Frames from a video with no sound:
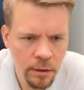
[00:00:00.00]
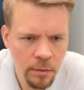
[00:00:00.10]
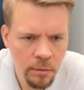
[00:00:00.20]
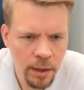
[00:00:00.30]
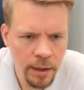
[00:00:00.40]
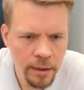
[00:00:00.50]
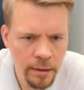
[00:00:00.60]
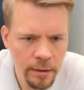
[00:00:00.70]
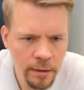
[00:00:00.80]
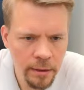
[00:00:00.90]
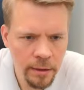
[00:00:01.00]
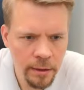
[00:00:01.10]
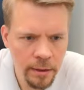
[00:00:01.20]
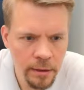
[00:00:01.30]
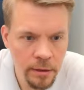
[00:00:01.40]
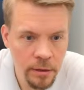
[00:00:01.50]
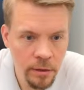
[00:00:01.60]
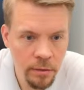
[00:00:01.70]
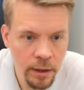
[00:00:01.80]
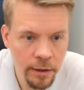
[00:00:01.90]
white,
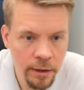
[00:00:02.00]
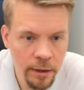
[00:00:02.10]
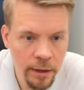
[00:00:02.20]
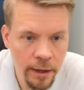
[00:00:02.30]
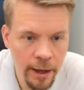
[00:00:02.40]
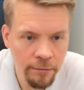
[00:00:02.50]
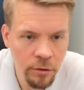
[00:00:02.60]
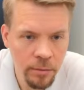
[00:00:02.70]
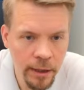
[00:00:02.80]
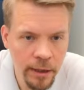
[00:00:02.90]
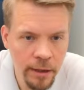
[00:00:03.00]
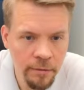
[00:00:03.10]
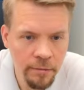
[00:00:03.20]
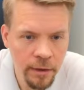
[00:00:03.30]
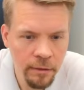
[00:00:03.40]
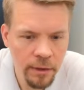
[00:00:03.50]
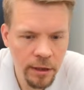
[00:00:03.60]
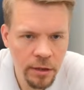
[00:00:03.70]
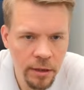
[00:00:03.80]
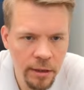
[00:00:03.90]
so I think I have to play d5.
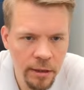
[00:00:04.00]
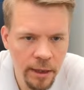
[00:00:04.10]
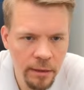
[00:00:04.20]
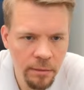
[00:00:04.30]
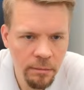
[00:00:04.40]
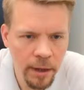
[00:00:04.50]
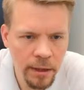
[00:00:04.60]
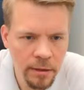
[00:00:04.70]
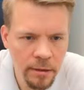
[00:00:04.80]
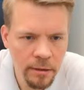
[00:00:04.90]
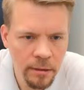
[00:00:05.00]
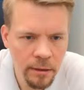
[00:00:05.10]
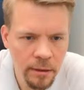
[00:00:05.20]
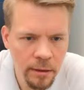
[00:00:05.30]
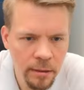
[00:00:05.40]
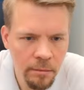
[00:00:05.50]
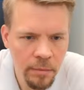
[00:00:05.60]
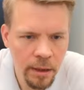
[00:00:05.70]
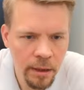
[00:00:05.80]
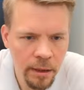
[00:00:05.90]
Actually, that might
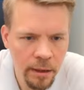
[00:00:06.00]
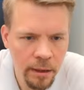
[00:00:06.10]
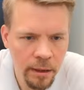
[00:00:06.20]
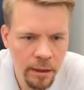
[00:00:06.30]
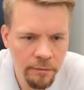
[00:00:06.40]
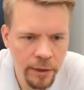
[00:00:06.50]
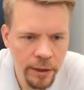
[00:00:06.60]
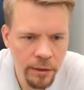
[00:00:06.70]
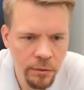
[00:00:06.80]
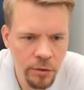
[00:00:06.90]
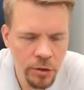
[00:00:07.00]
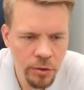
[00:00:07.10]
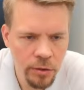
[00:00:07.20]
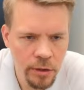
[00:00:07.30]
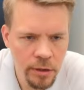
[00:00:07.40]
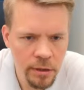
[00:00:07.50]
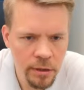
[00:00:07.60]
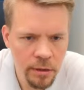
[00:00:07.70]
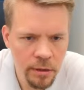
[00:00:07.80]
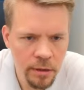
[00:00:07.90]
be a very good choice.
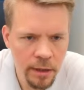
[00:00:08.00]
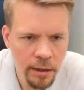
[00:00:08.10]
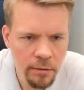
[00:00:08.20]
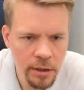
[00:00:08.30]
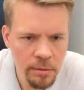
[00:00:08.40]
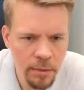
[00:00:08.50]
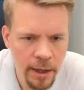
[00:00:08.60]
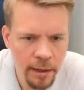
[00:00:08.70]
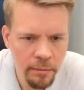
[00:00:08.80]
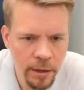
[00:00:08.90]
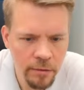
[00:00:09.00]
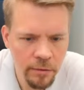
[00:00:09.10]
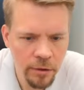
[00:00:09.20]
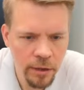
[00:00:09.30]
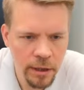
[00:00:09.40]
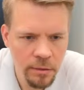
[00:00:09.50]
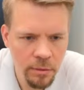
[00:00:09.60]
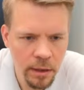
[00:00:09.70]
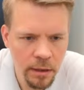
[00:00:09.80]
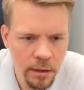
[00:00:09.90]
Now this plan might work as
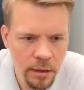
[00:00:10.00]
well.